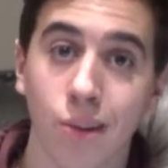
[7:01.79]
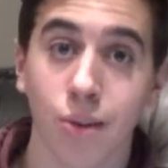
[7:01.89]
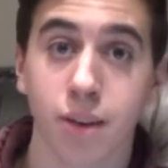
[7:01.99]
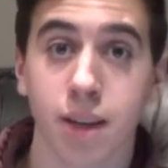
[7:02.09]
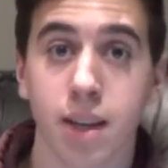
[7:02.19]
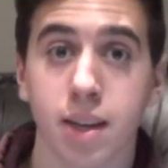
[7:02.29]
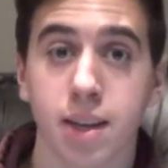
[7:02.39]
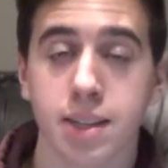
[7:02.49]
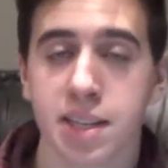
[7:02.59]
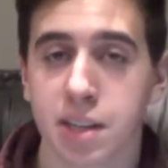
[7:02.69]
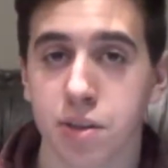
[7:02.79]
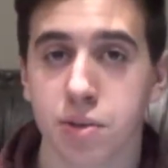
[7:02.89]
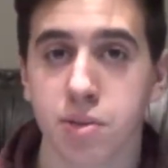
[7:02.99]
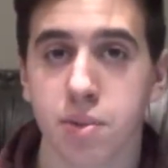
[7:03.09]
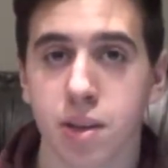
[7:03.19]
or can continue
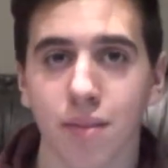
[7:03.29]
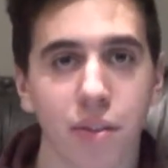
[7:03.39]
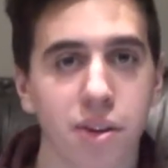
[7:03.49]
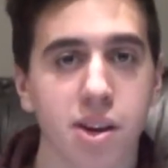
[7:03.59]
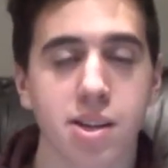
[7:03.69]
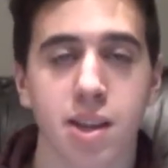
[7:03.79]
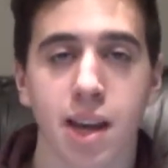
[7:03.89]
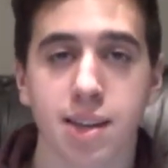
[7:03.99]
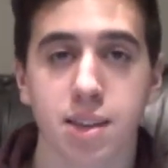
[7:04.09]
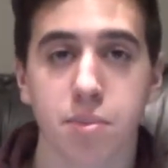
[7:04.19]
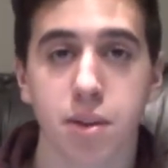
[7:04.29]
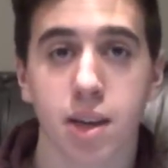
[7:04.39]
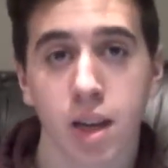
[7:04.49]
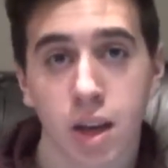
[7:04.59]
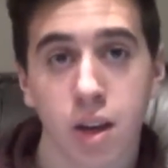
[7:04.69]
to be converted into
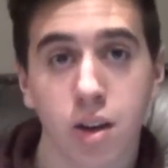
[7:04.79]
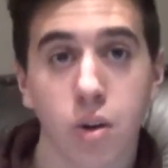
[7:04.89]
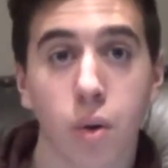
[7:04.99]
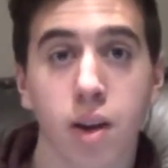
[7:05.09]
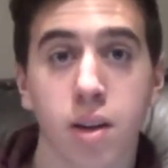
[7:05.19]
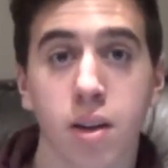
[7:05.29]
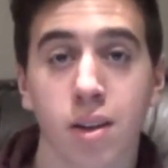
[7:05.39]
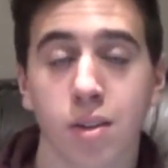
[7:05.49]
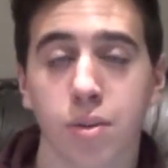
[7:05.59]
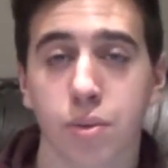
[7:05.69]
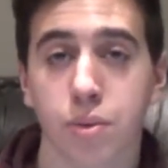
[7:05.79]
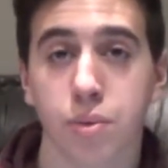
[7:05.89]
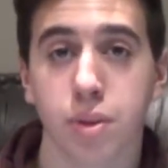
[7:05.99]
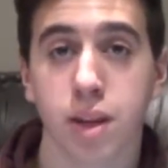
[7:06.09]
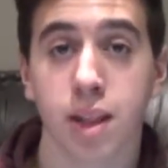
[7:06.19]
ATP going
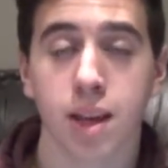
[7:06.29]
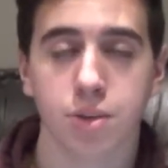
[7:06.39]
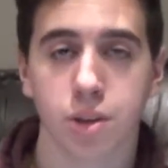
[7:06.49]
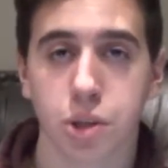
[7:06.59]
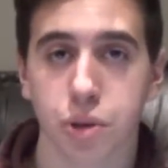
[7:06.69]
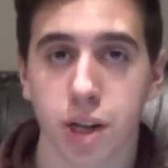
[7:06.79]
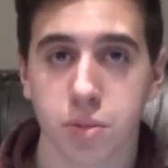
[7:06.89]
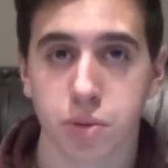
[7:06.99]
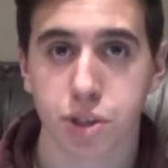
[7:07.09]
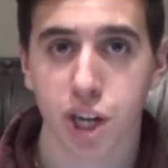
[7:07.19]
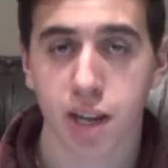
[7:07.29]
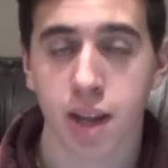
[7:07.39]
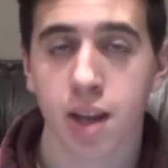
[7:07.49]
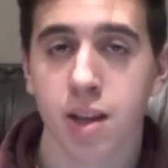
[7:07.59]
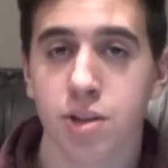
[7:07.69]
through the electron transfer chain.
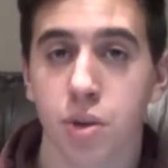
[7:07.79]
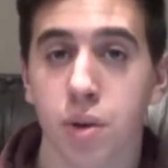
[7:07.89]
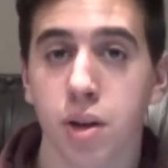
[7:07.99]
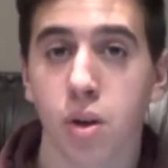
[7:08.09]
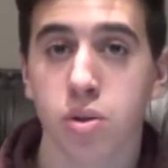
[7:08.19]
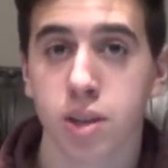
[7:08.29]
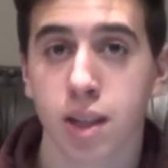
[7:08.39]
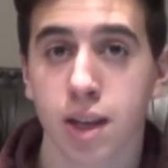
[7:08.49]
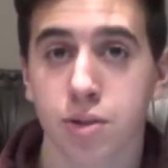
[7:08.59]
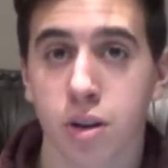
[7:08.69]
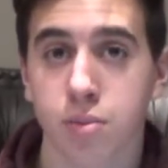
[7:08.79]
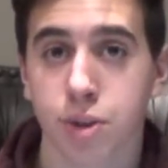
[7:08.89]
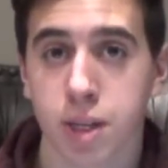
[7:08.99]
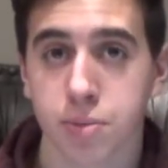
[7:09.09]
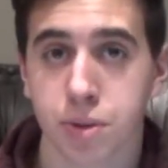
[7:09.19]
So when it goes in the electron
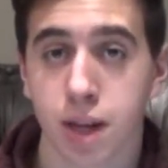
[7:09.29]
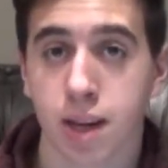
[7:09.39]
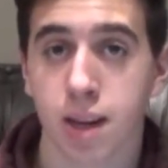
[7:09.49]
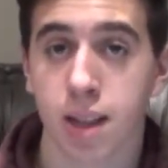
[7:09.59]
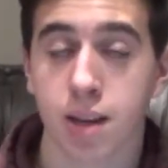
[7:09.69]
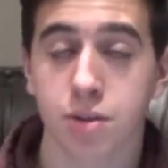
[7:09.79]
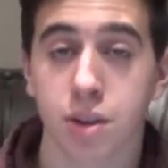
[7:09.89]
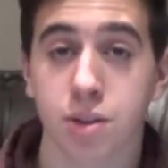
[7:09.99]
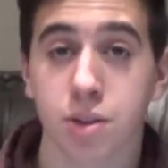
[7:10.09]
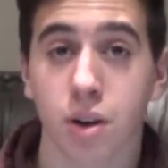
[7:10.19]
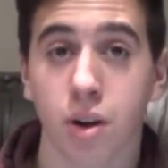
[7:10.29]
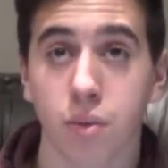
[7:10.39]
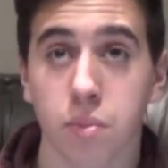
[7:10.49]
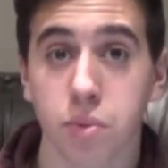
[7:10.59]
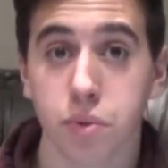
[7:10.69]
transfer chain, electrons are
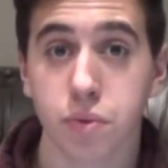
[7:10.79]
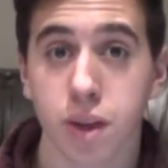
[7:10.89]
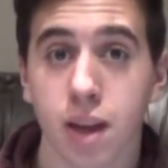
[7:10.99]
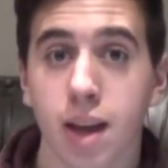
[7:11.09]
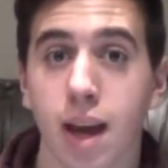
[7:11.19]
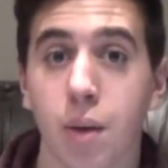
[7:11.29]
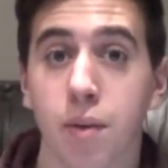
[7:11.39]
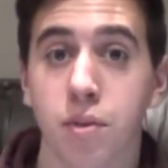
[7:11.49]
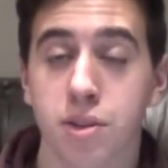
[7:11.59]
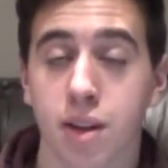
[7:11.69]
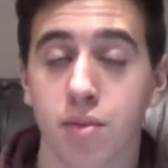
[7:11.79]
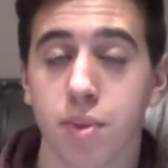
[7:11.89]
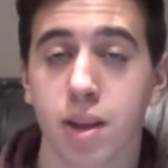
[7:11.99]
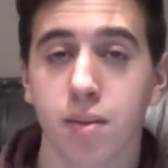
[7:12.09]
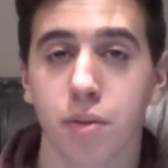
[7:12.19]
removed. However, instead of
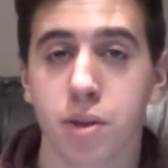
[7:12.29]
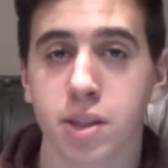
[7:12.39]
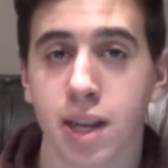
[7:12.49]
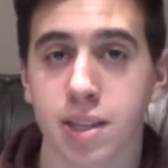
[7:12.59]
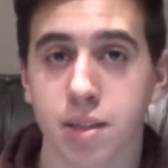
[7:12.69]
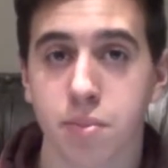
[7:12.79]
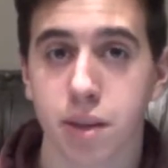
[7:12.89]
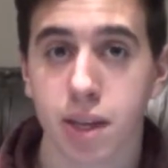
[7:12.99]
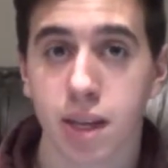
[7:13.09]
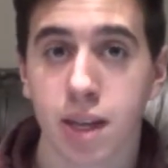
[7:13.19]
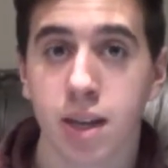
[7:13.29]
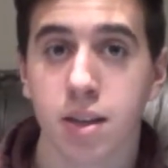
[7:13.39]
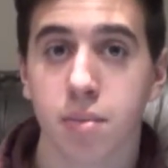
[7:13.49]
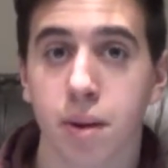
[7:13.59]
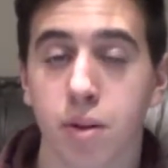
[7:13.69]
being converted to ATP,
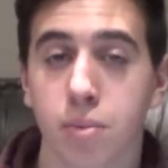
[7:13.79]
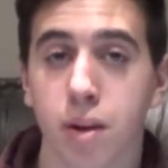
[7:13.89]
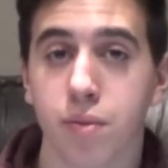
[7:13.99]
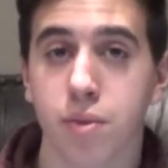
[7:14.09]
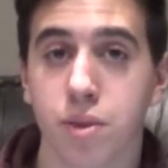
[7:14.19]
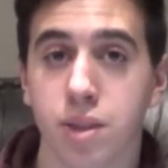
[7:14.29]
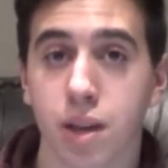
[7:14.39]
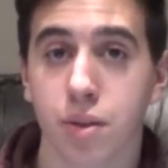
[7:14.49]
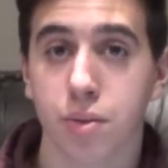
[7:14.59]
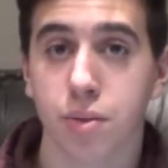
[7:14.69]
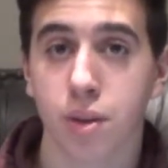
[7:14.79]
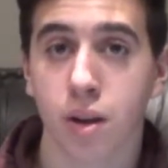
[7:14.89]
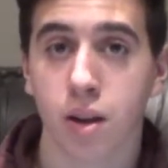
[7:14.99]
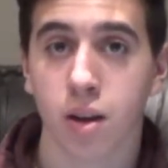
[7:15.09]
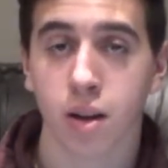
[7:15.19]
the microbial fuel cell through
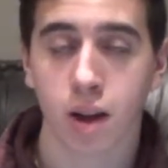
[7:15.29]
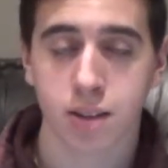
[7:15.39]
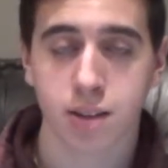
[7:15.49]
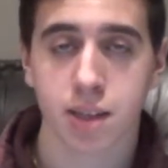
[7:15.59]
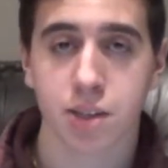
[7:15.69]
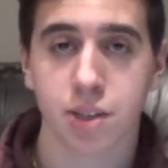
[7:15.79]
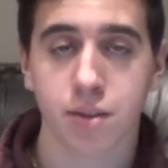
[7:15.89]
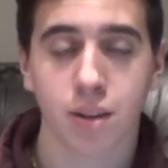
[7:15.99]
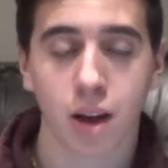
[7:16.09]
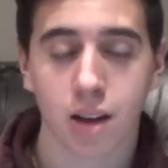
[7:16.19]
oxidative